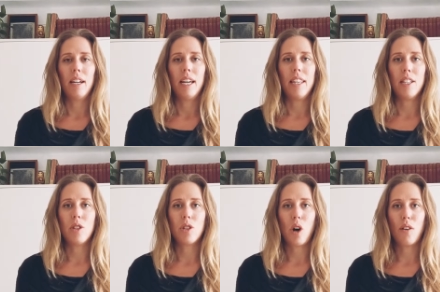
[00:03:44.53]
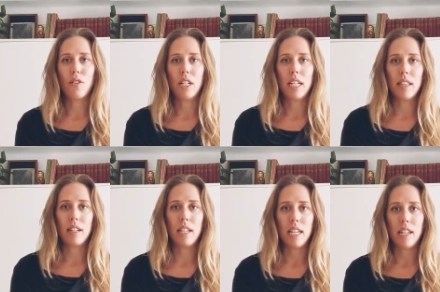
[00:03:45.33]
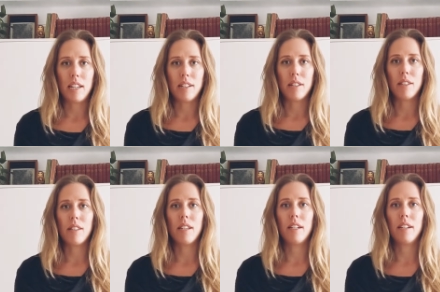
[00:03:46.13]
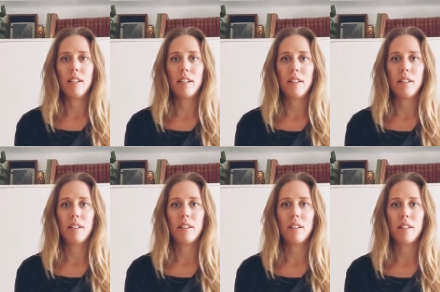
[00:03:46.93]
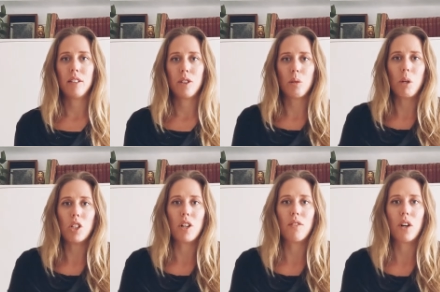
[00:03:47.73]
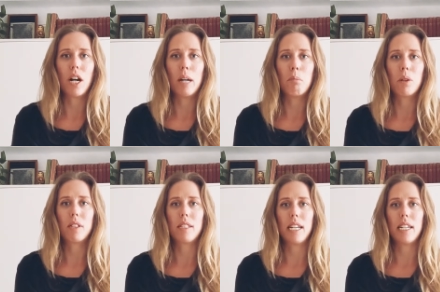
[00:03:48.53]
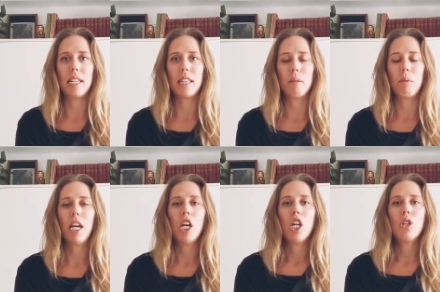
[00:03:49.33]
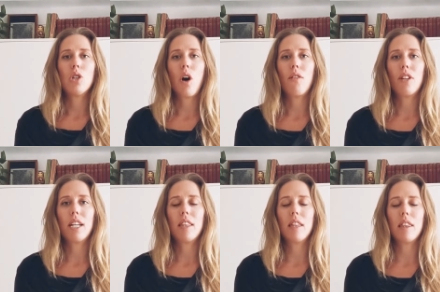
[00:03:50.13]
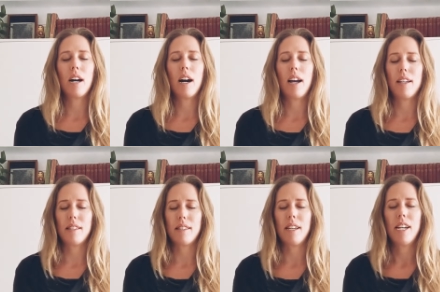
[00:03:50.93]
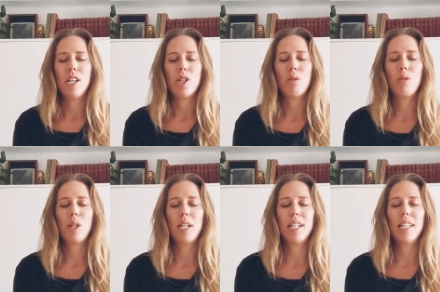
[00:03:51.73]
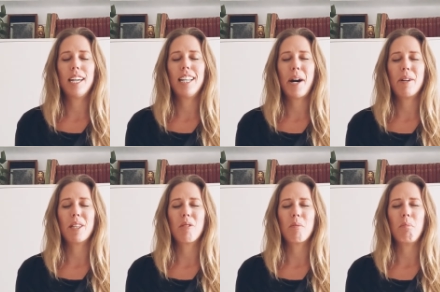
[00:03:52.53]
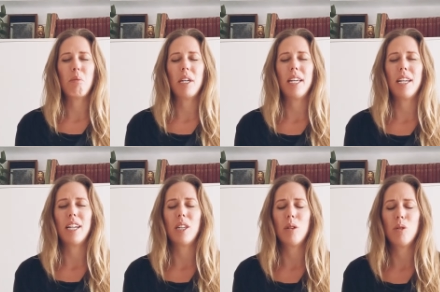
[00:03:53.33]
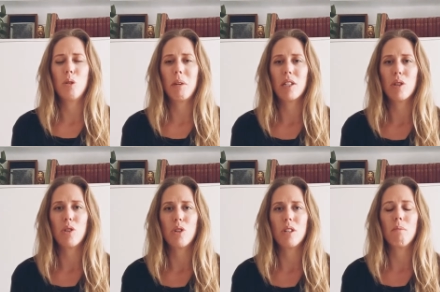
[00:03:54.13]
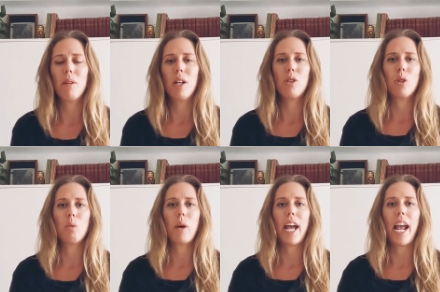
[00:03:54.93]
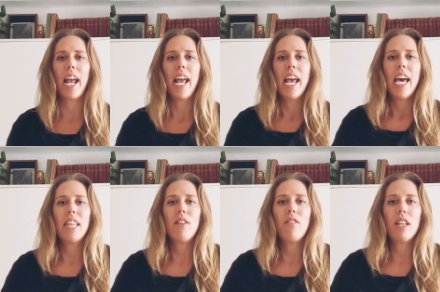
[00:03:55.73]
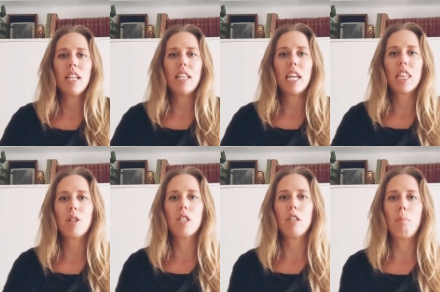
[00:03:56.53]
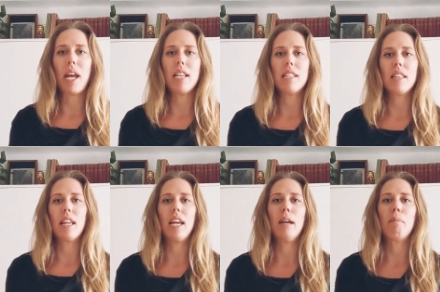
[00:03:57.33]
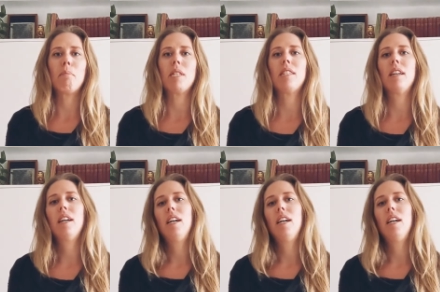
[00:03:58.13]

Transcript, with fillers: And then softening the knees so watch out for hyperextending them, softening the thighs. So really allowing those big, huge muscles to just melt away and then feeling like there's space in the hips.